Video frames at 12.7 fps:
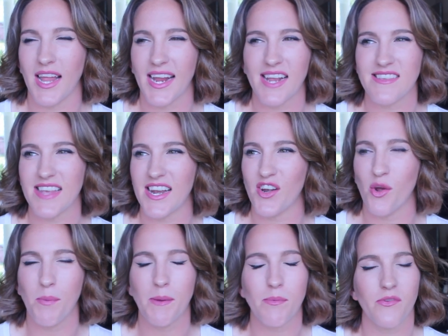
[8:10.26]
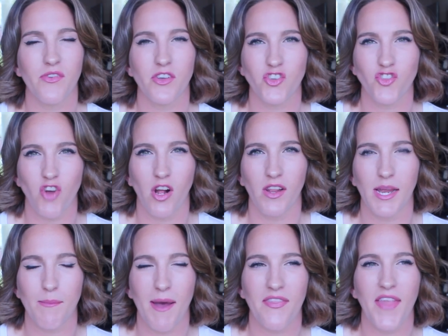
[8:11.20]
like I said, I know people feel
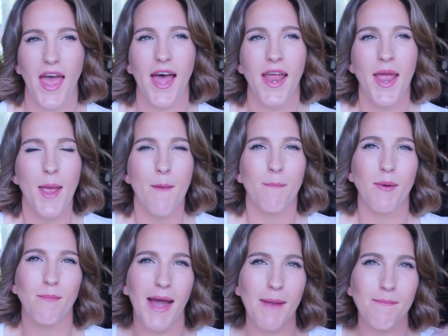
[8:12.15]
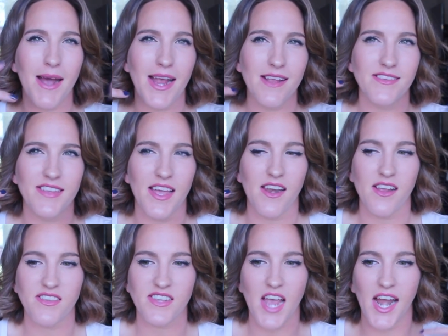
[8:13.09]
strongly about that, but my mindset
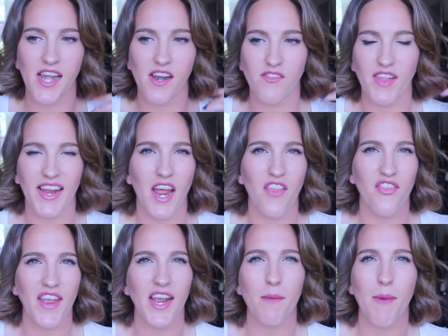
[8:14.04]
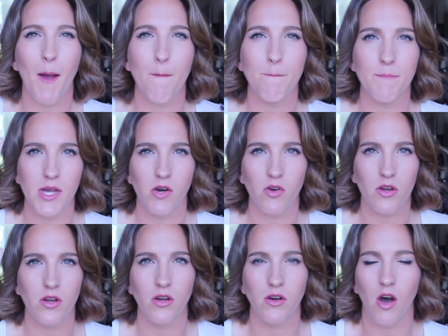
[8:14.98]
is kind of like I think about
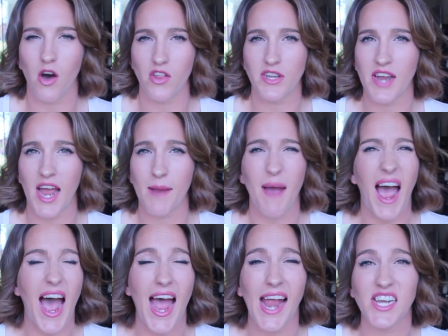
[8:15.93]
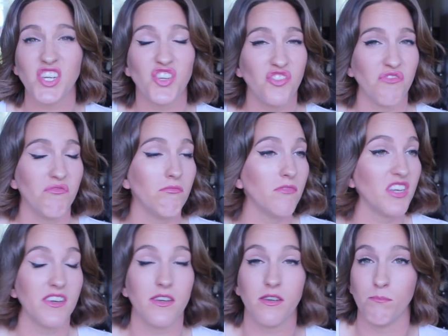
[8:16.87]
milk all the time. I
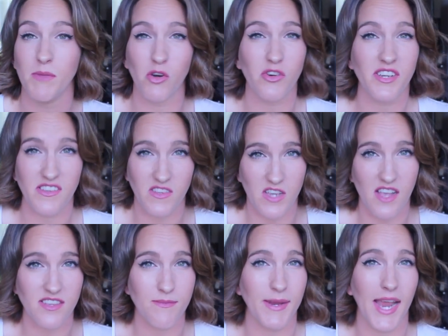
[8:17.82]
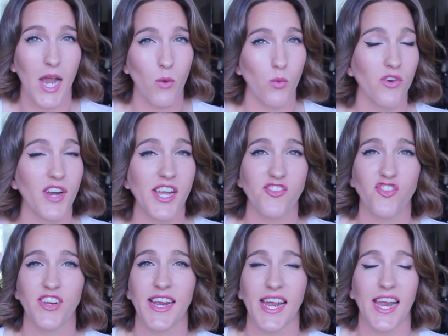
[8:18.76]
milk disgusts me. I will not
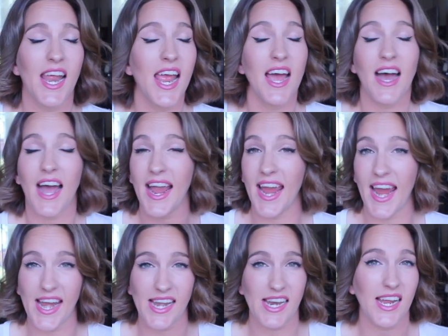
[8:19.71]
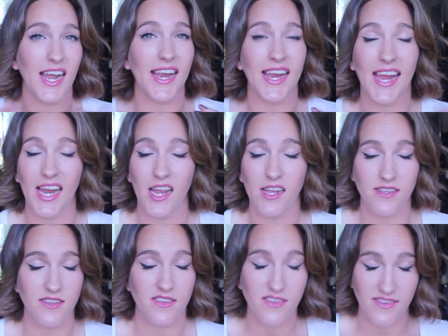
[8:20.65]
drink it. I hate it. I
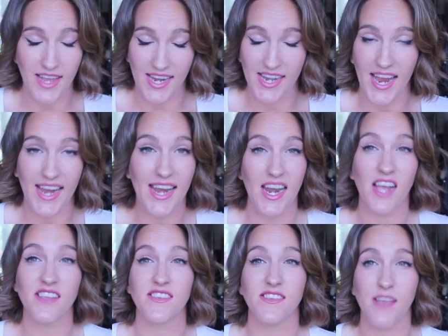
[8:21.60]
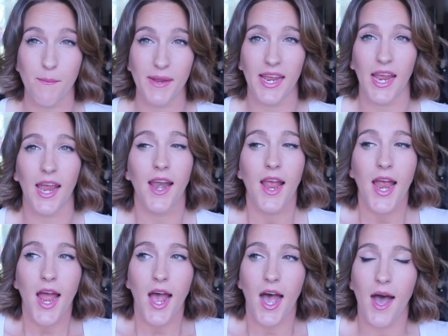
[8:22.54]
can't stand it. I cannot stomach it.
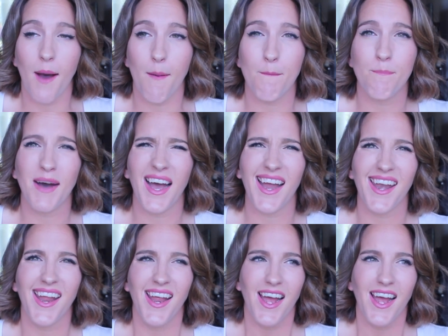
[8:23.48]
Um, but